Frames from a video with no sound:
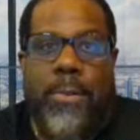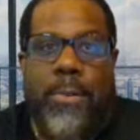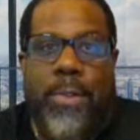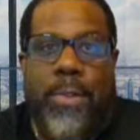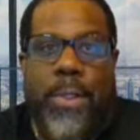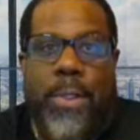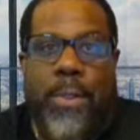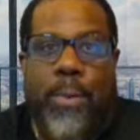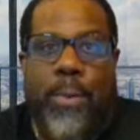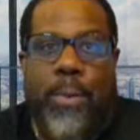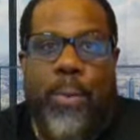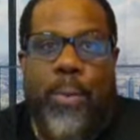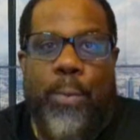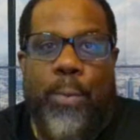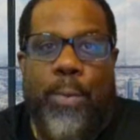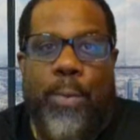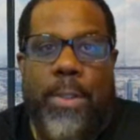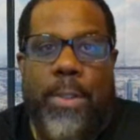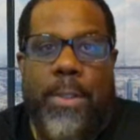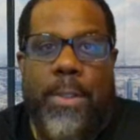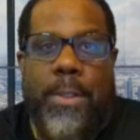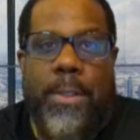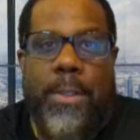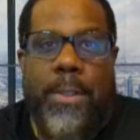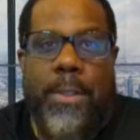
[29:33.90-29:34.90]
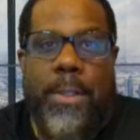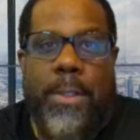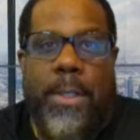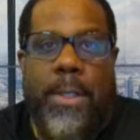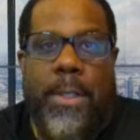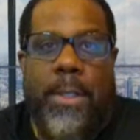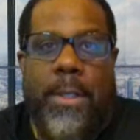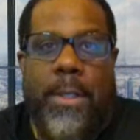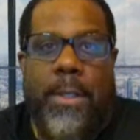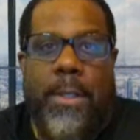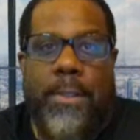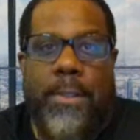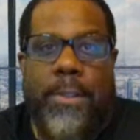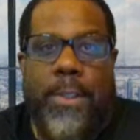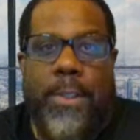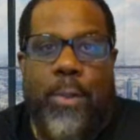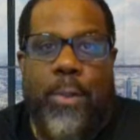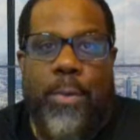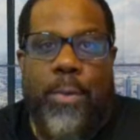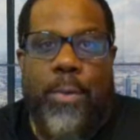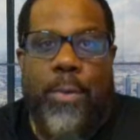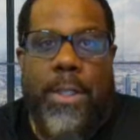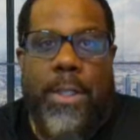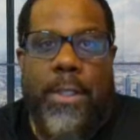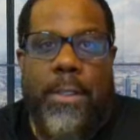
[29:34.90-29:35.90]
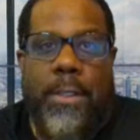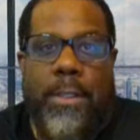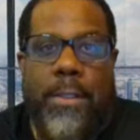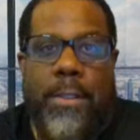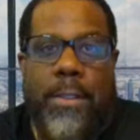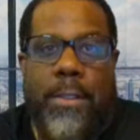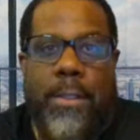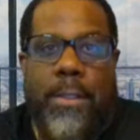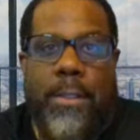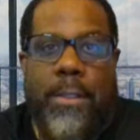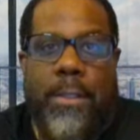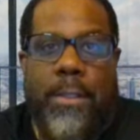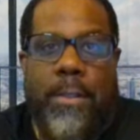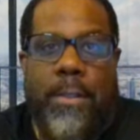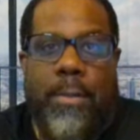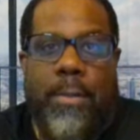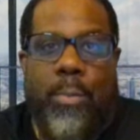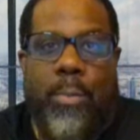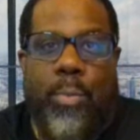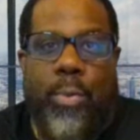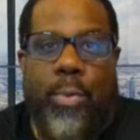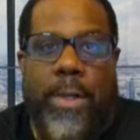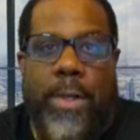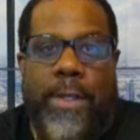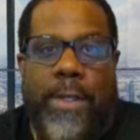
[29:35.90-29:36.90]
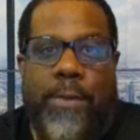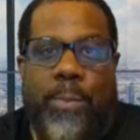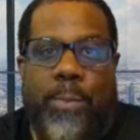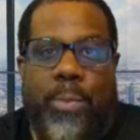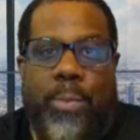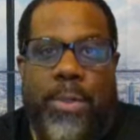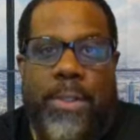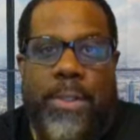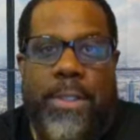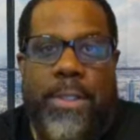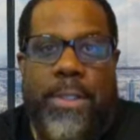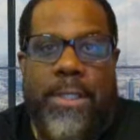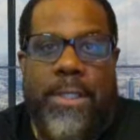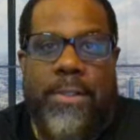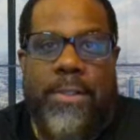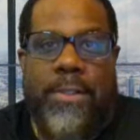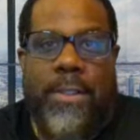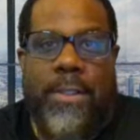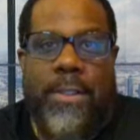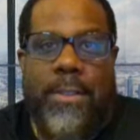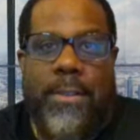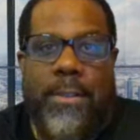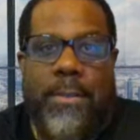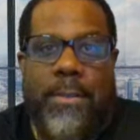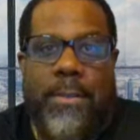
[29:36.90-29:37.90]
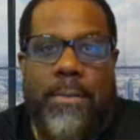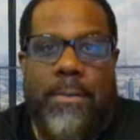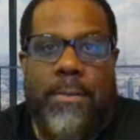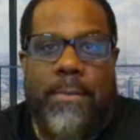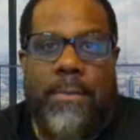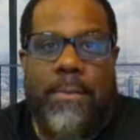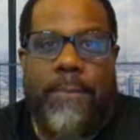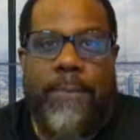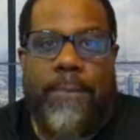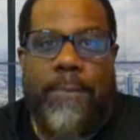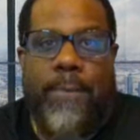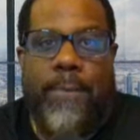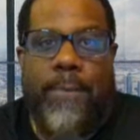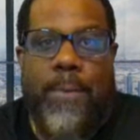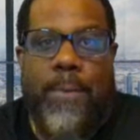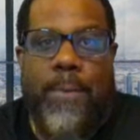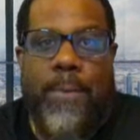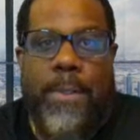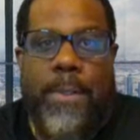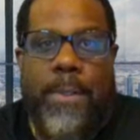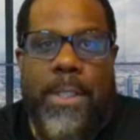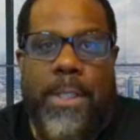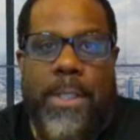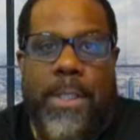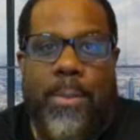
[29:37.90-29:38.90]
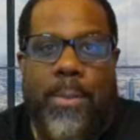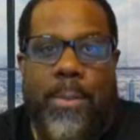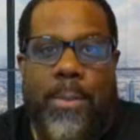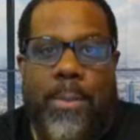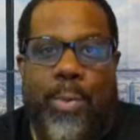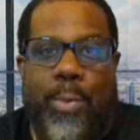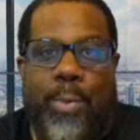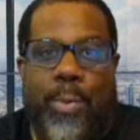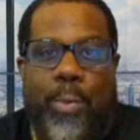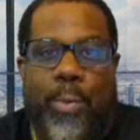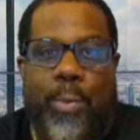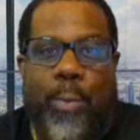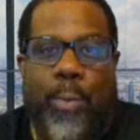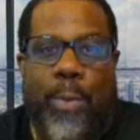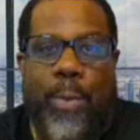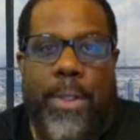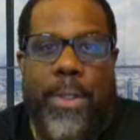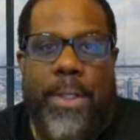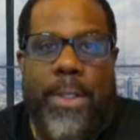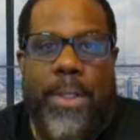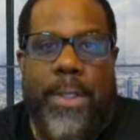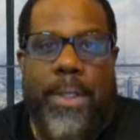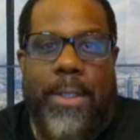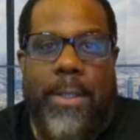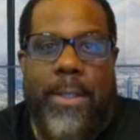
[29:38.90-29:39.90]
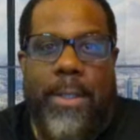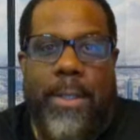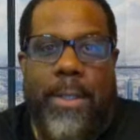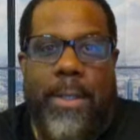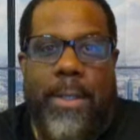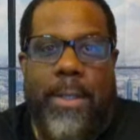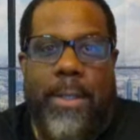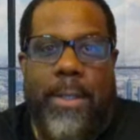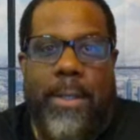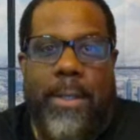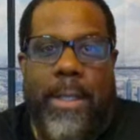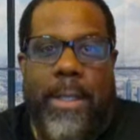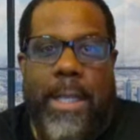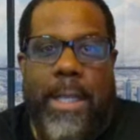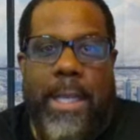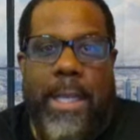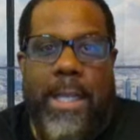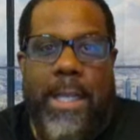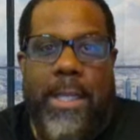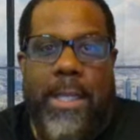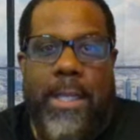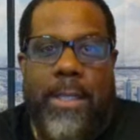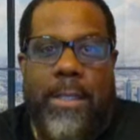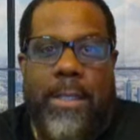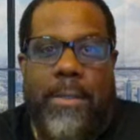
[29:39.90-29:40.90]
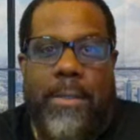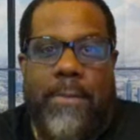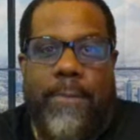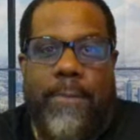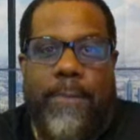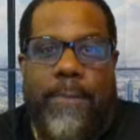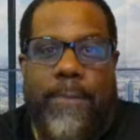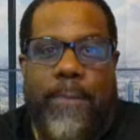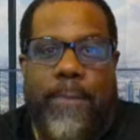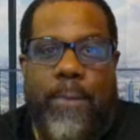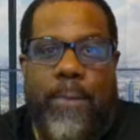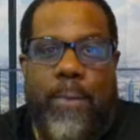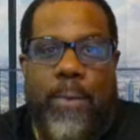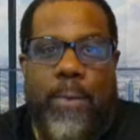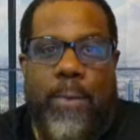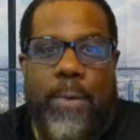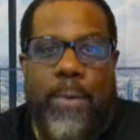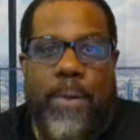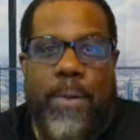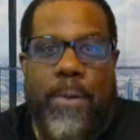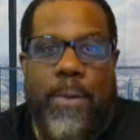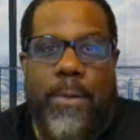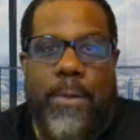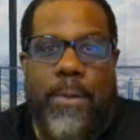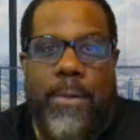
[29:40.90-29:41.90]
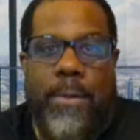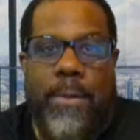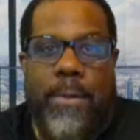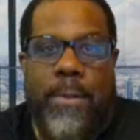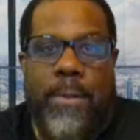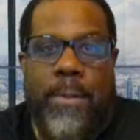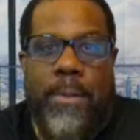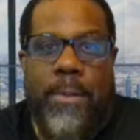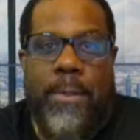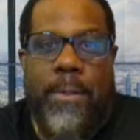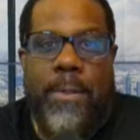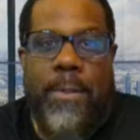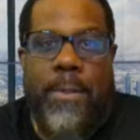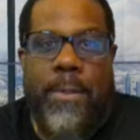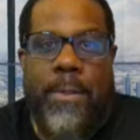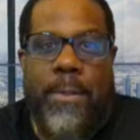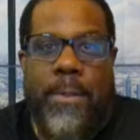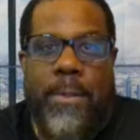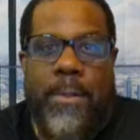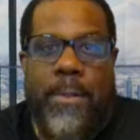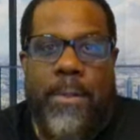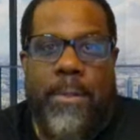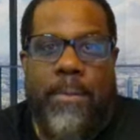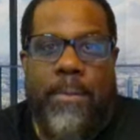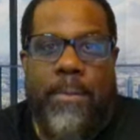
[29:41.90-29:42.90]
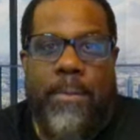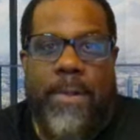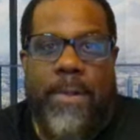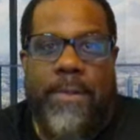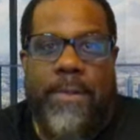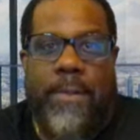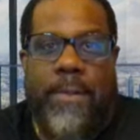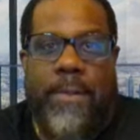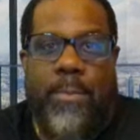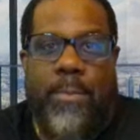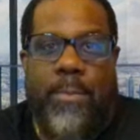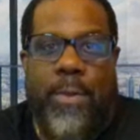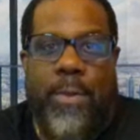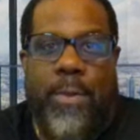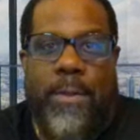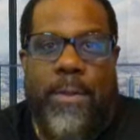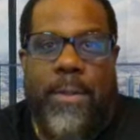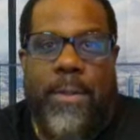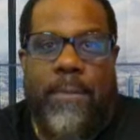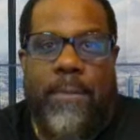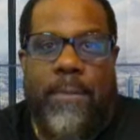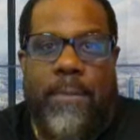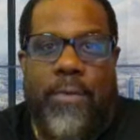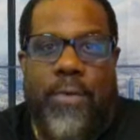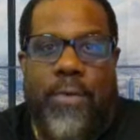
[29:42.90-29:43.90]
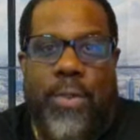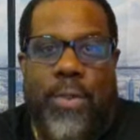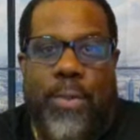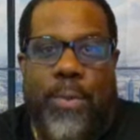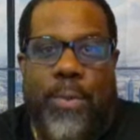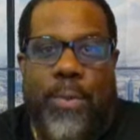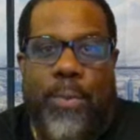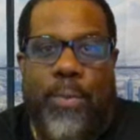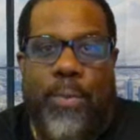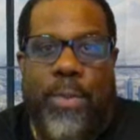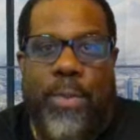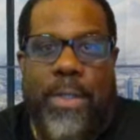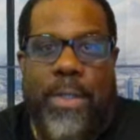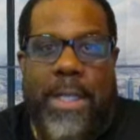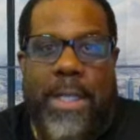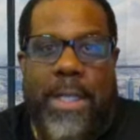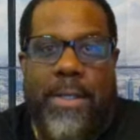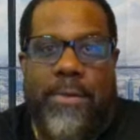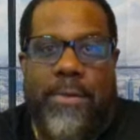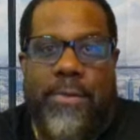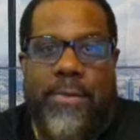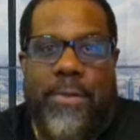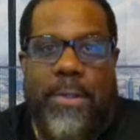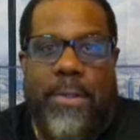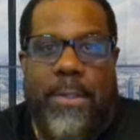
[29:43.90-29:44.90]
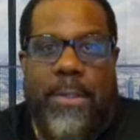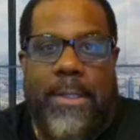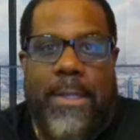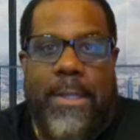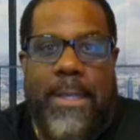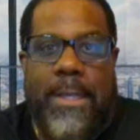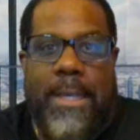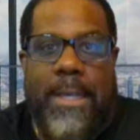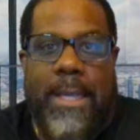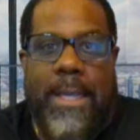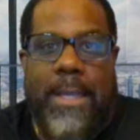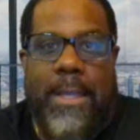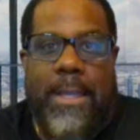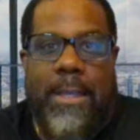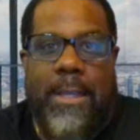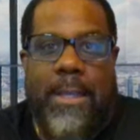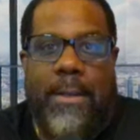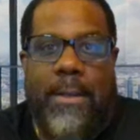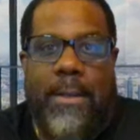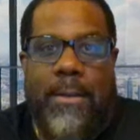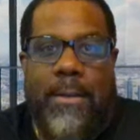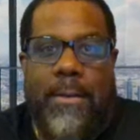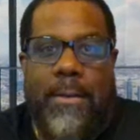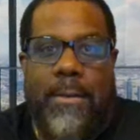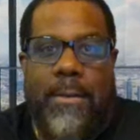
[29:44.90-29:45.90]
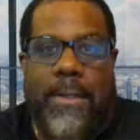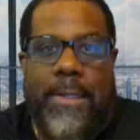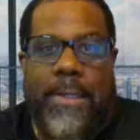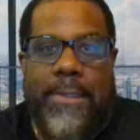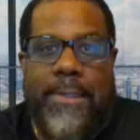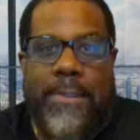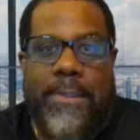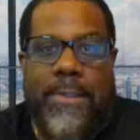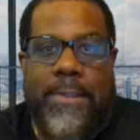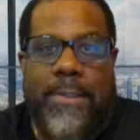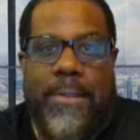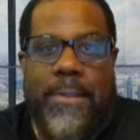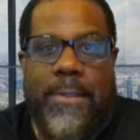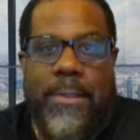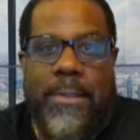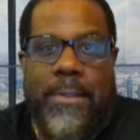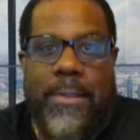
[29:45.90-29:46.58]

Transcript: Toad uh, token price prediction for the bull run? And for the rest of the month of June and July and August,